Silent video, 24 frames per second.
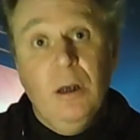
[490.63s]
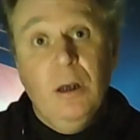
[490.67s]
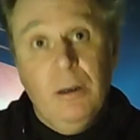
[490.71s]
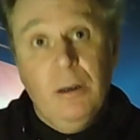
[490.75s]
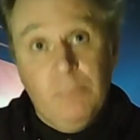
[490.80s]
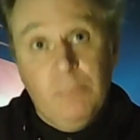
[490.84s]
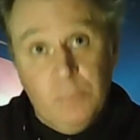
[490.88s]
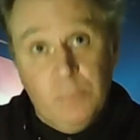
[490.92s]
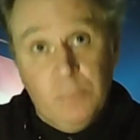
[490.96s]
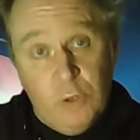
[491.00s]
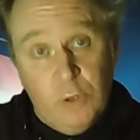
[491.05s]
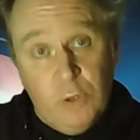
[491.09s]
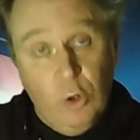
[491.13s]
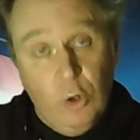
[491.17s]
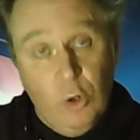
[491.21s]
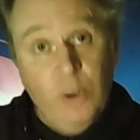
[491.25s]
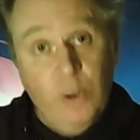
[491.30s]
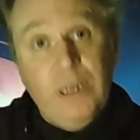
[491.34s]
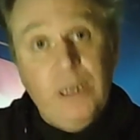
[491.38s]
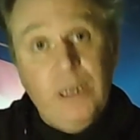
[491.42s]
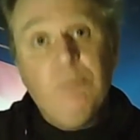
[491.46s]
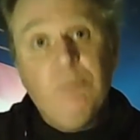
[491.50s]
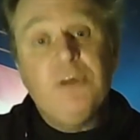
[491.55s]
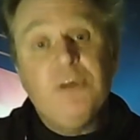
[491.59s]
join in with
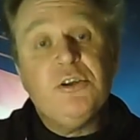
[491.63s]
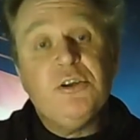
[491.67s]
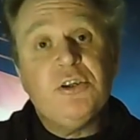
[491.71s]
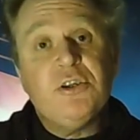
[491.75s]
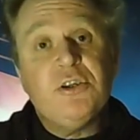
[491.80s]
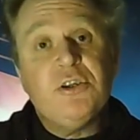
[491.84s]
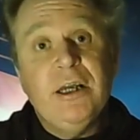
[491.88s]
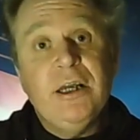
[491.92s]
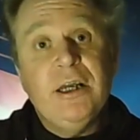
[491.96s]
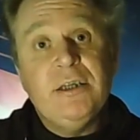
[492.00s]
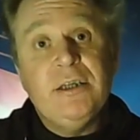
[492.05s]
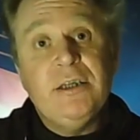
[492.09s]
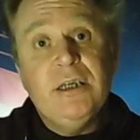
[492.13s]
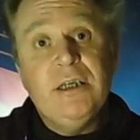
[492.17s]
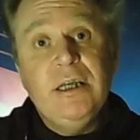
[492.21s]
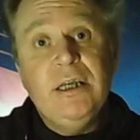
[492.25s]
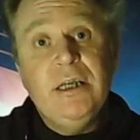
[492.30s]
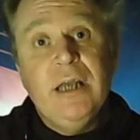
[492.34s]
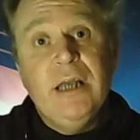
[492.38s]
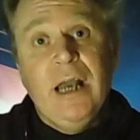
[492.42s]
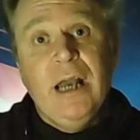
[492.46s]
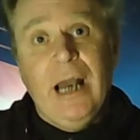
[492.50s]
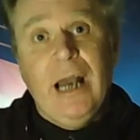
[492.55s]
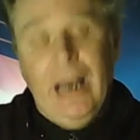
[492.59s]
society
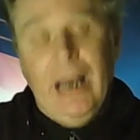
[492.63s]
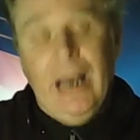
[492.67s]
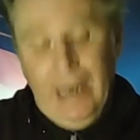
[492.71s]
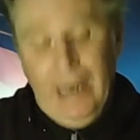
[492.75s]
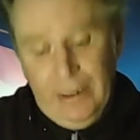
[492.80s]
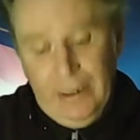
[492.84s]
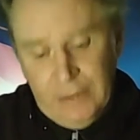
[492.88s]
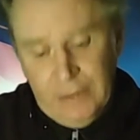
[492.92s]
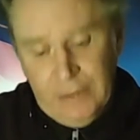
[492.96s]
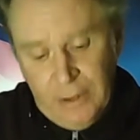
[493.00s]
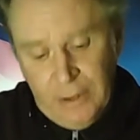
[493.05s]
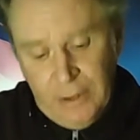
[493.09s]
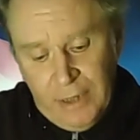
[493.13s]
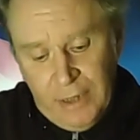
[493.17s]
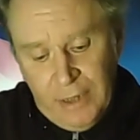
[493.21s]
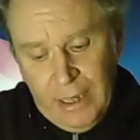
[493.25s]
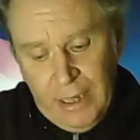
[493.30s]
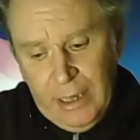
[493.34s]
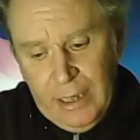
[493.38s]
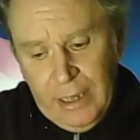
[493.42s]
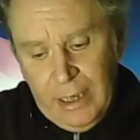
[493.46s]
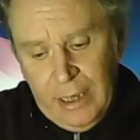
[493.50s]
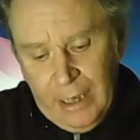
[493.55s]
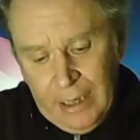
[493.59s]
and
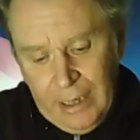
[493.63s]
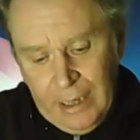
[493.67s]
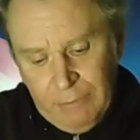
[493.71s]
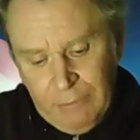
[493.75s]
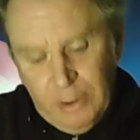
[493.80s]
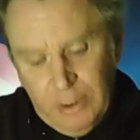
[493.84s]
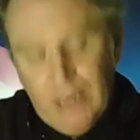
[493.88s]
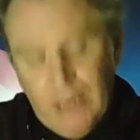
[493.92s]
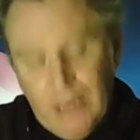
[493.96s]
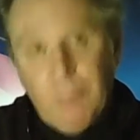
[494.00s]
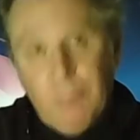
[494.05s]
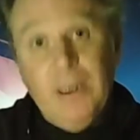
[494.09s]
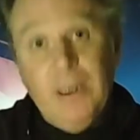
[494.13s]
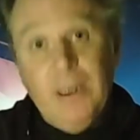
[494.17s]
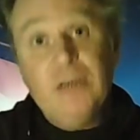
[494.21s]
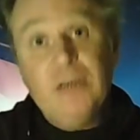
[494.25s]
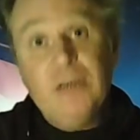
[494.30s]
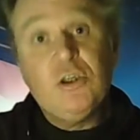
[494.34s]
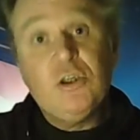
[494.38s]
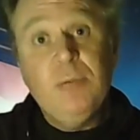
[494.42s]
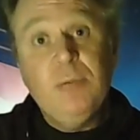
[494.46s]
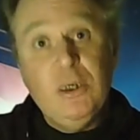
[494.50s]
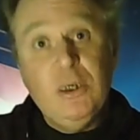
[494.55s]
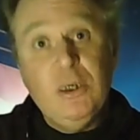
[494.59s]
everything appears to be
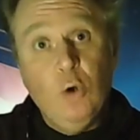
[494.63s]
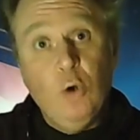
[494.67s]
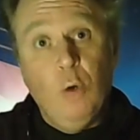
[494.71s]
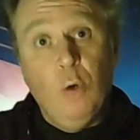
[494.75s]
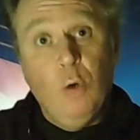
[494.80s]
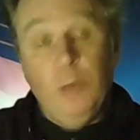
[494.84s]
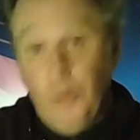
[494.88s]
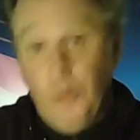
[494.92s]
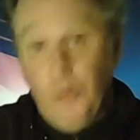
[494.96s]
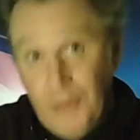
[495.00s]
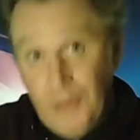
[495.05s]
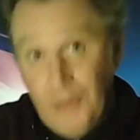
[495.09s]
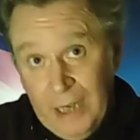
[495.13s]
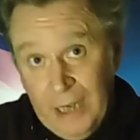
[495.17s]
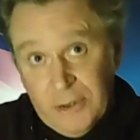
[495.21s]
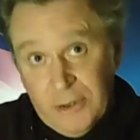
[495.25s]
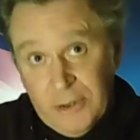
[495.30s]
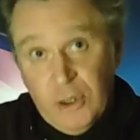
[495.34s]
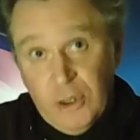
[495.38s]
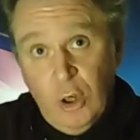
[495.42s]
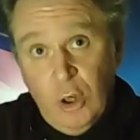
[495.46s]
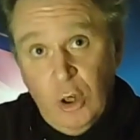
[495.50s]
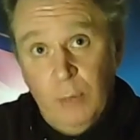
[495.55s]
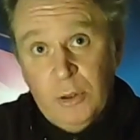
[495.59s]
normal. That's the
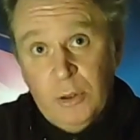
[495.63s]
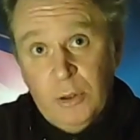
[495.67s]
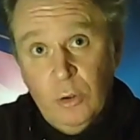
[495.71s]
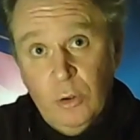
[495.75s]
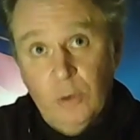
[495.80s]
common good.